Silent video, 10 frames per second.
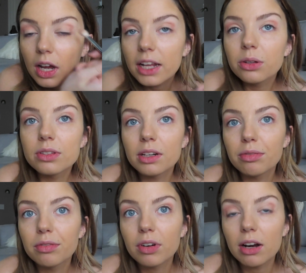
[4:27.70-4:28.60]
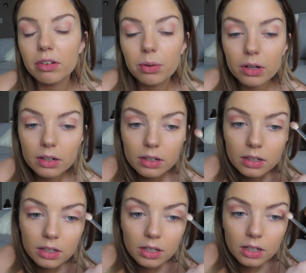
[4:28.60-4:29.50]
I know it's different for everyone
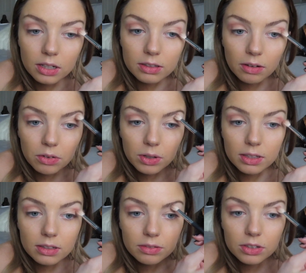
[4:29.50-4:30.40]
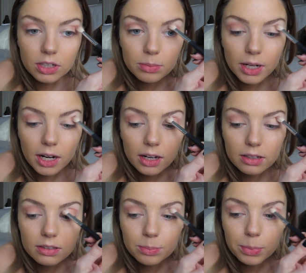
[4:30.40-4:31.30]
because everyone has different shaped
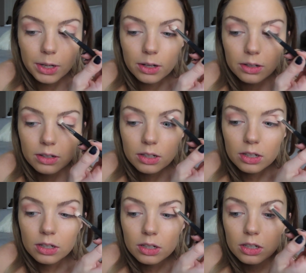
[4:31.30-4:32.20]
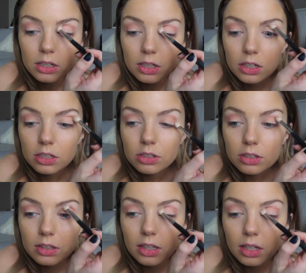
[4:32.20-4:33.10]
eyes, but
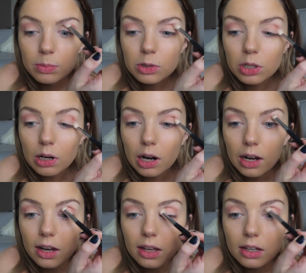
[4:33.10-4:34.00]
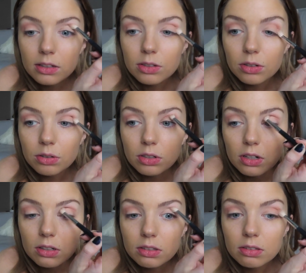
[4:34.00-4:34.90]
just keep trying to
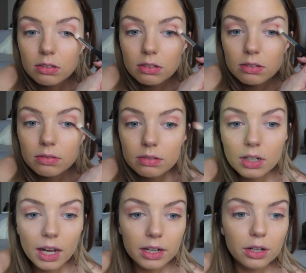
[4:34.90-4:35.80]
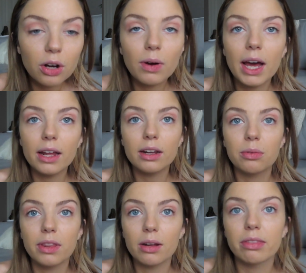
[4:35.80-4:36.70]
just kind of go at it
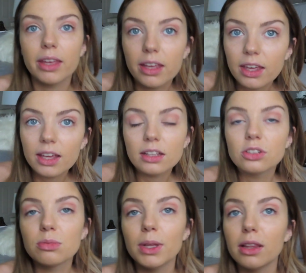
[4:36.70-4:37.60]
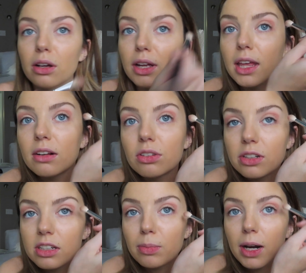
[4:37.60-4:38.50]
without thinking and just being like, okay, there's a
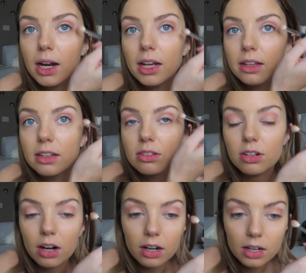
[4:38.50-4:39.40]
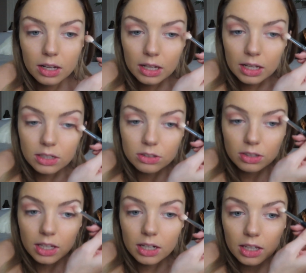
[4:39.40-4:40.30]
crease in my eye, let's start. And
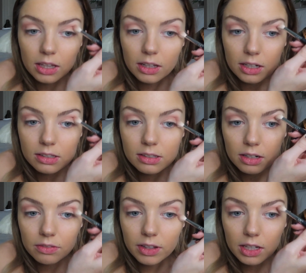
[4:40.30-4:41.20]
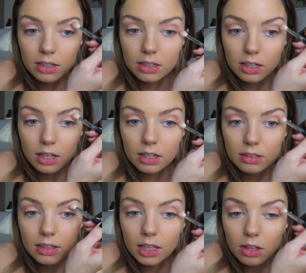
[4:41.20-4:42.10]
just getting in there instead of like
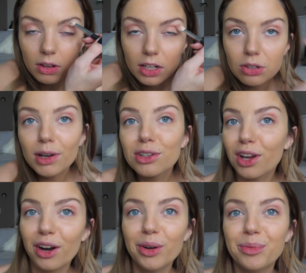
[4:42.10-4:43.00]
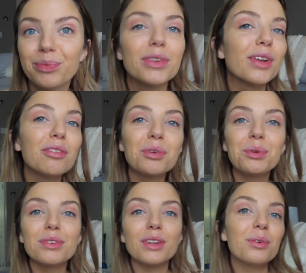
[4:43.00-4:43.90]
saying you can't do eyeshadow. Because
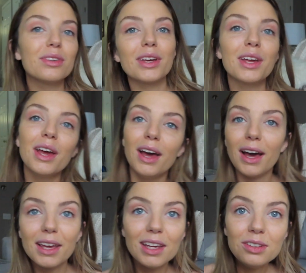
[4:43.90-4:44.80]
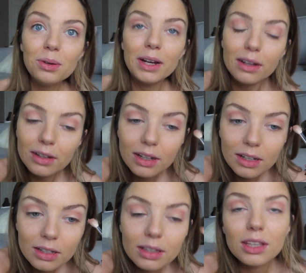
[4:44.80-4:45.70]
everyone's always like, I can't do it.
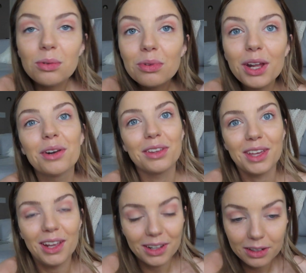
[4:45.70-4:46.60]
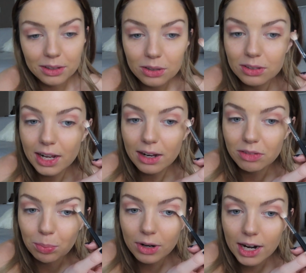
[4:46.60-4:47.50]
Like, you literally can. You just have
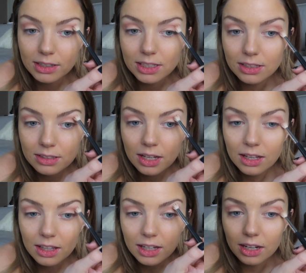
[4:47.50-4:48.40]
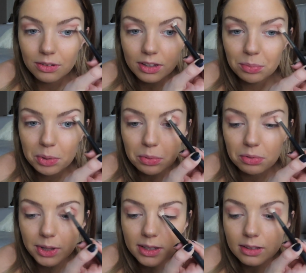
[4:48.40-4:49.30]
to practice. Like, I don't think people
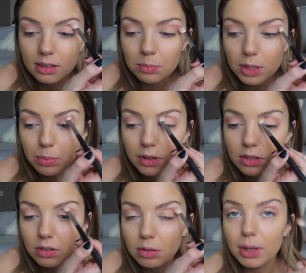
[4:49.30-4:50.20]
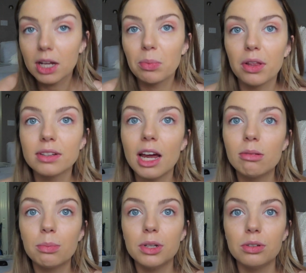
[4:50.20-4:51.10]
realize like the people that do their makeup all the time
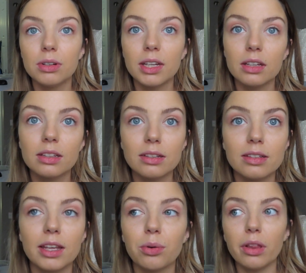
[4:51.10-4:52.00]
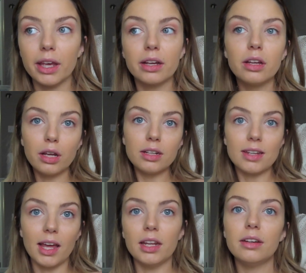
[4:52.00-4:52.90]
have been doing it since they were like
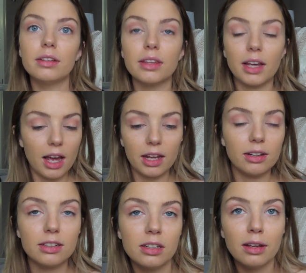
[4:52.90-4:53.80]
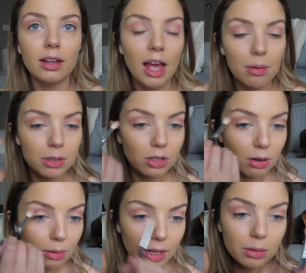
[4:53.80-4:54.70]
10. Like, I've been doing
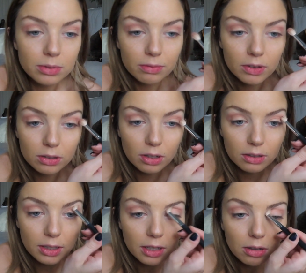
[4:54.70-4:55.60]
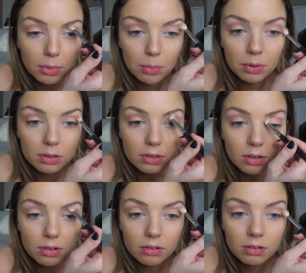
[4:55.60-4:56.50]
my makeup for as long as I can remember,
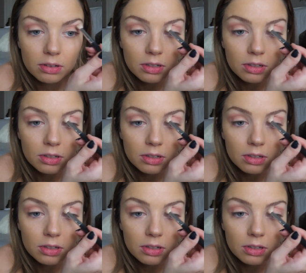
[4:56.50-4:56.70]
so